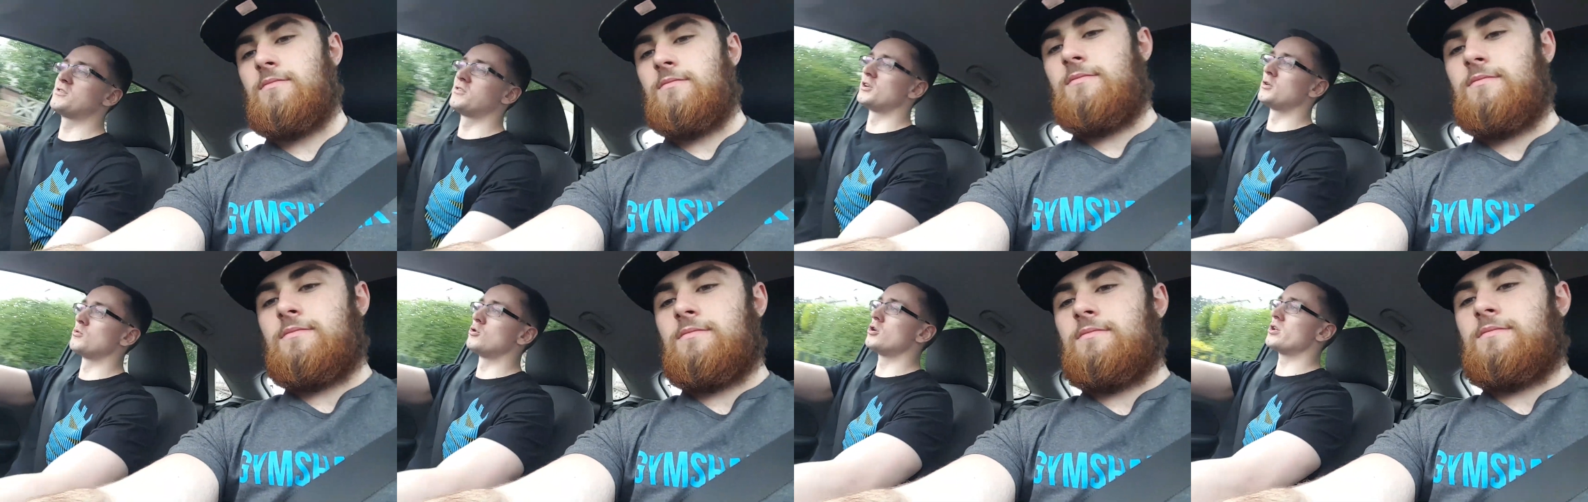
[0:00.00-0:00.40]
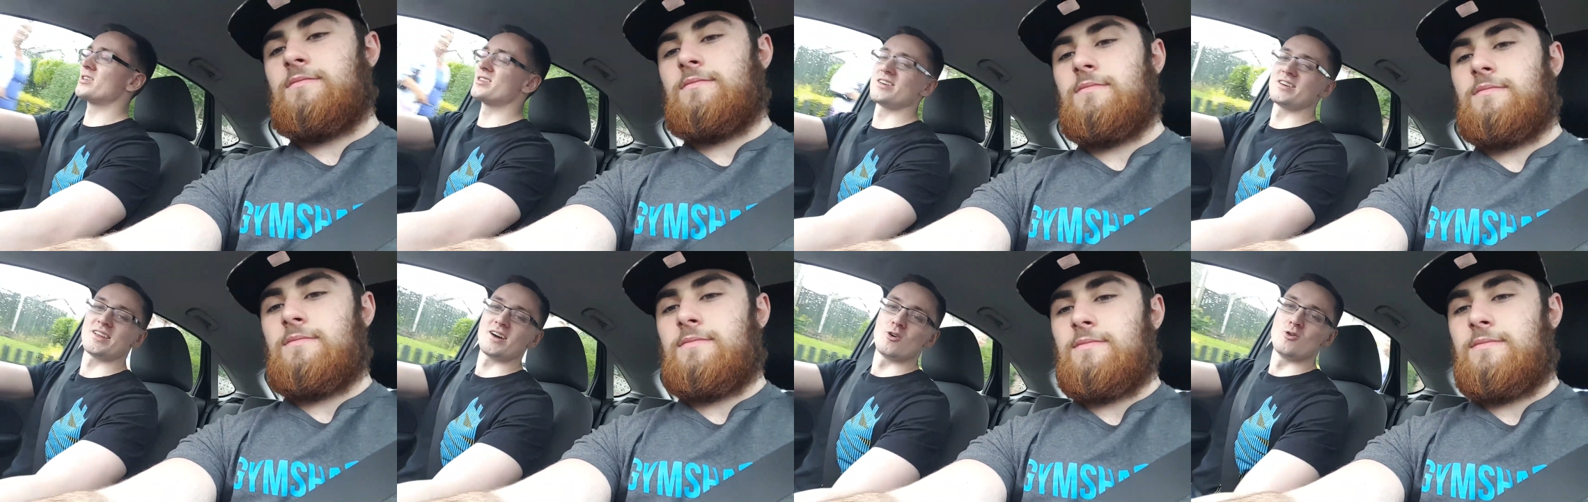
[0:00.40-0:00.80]
Speaker 1: for
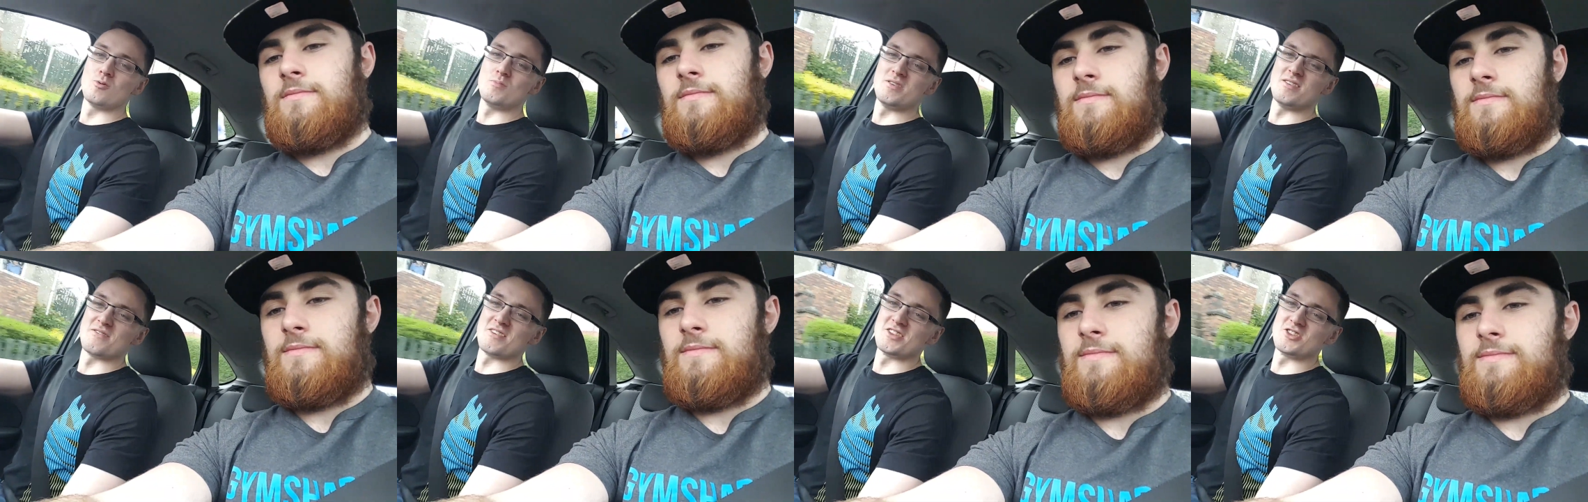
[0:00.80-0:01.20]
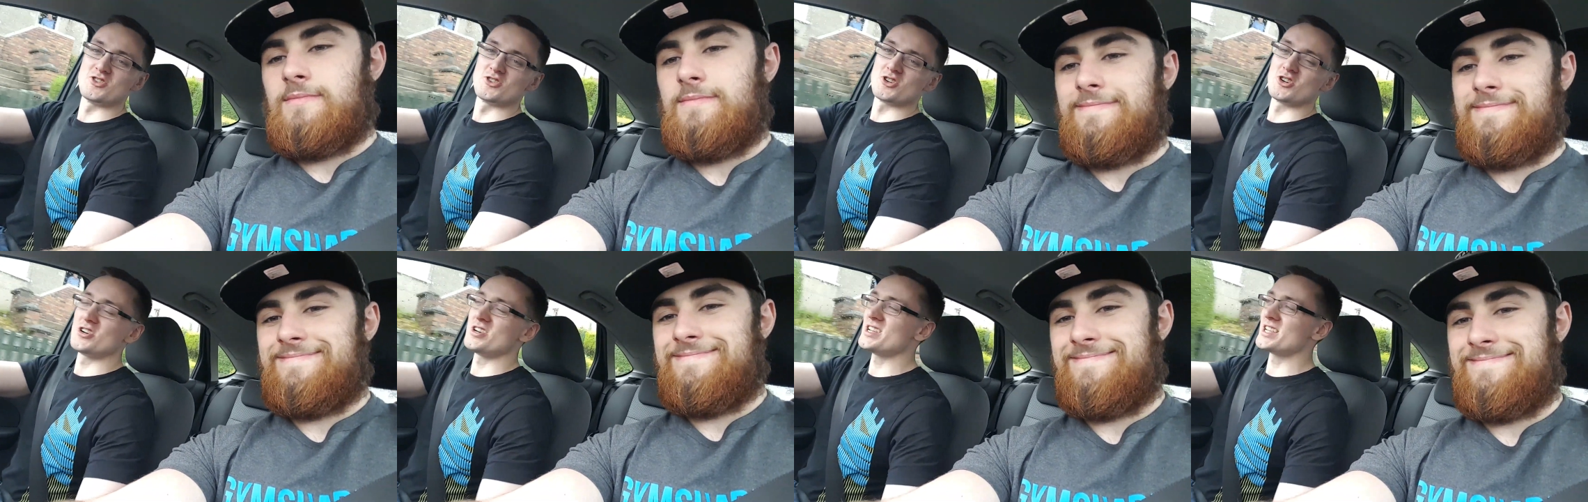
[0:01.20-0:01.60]
watching. I hope you've
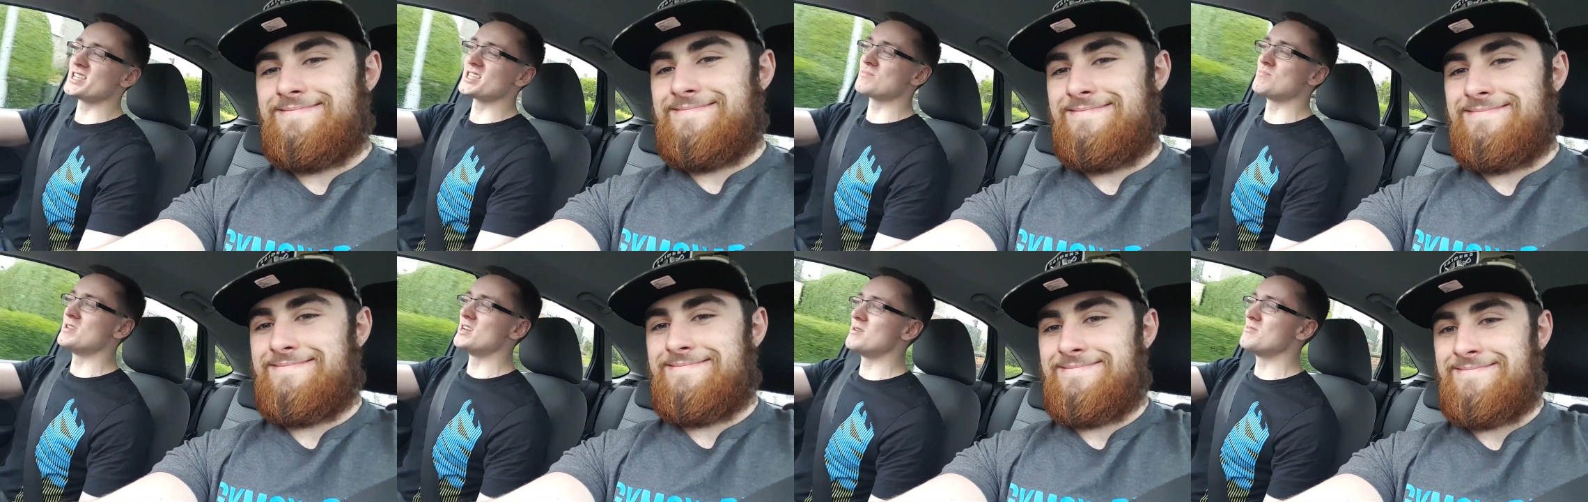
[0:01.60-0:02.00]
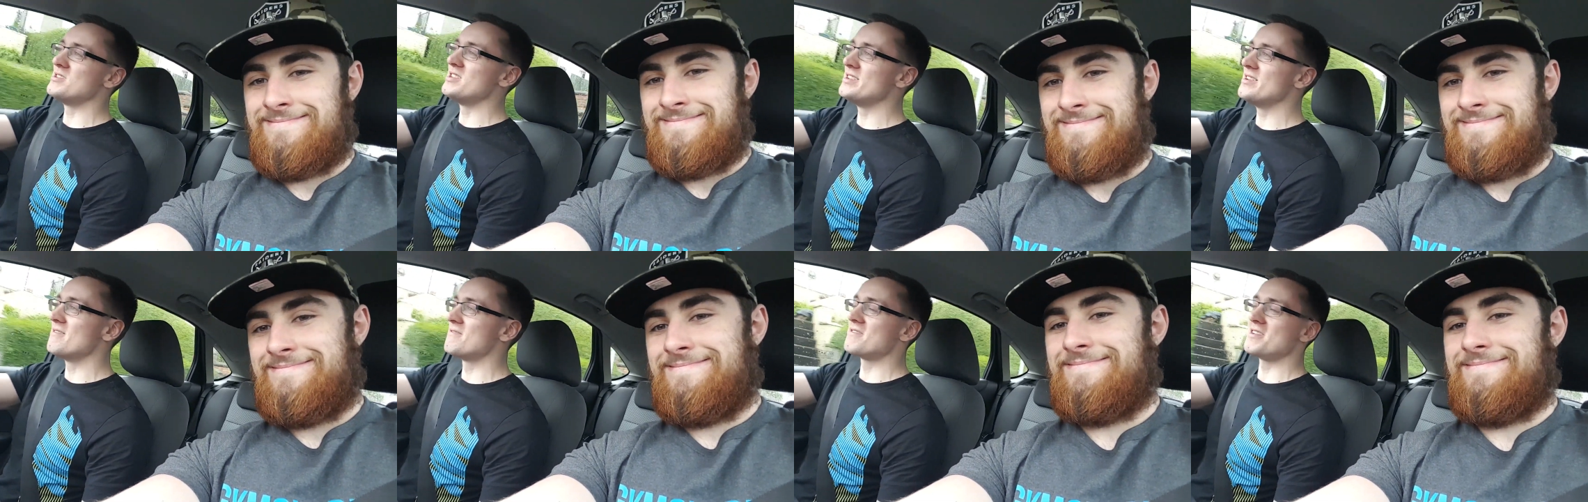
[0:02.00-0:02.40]
enjoyed. It's been a
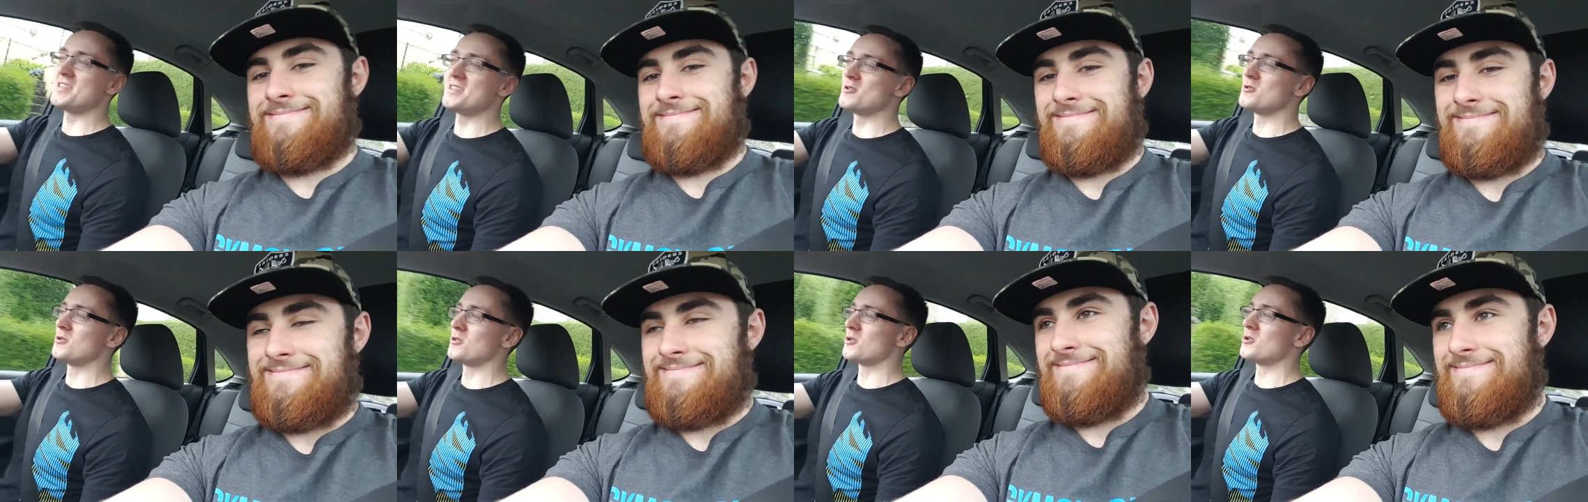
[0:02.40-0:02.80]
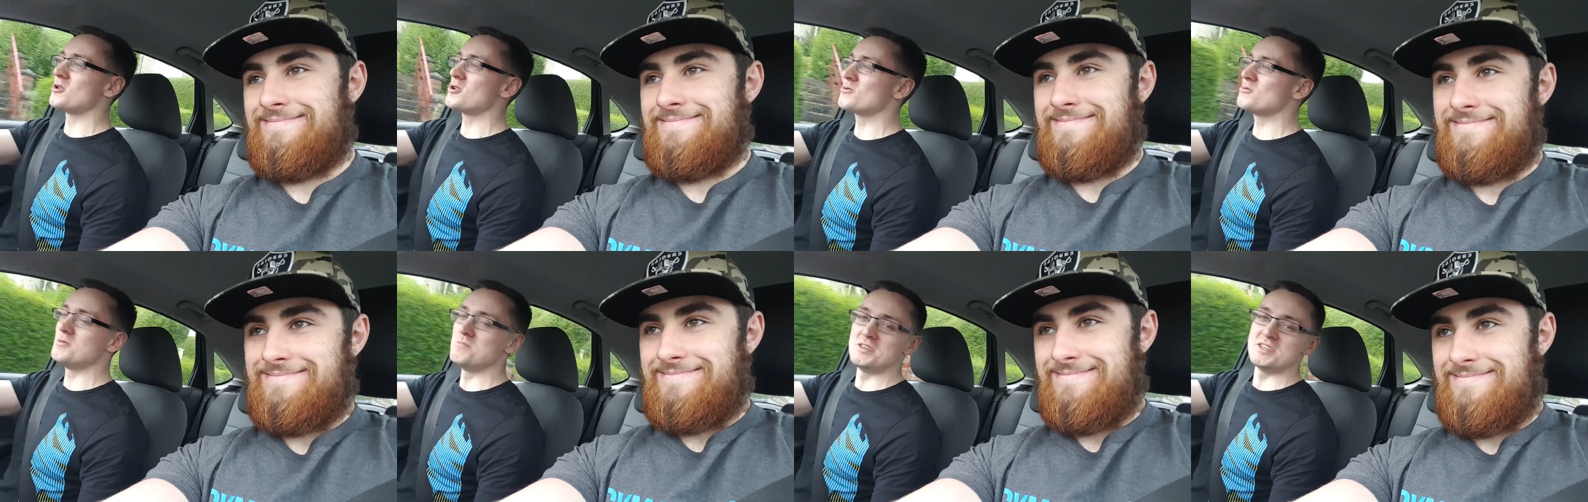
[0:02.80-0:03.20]
wee video
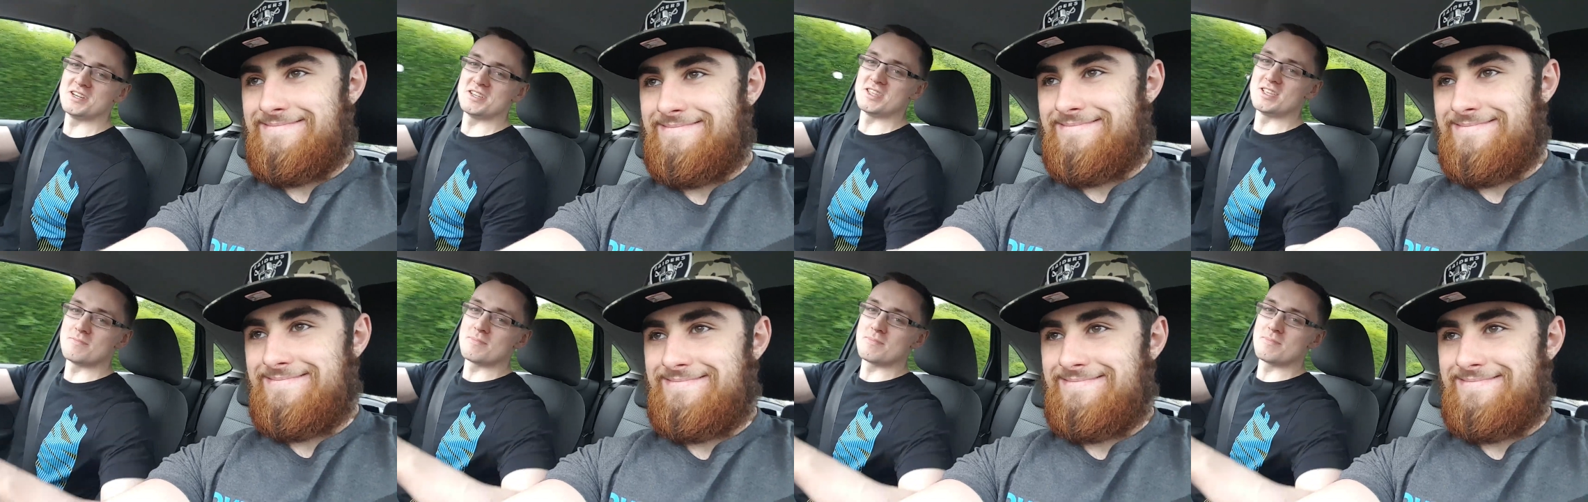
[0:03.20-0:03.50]
log with me and the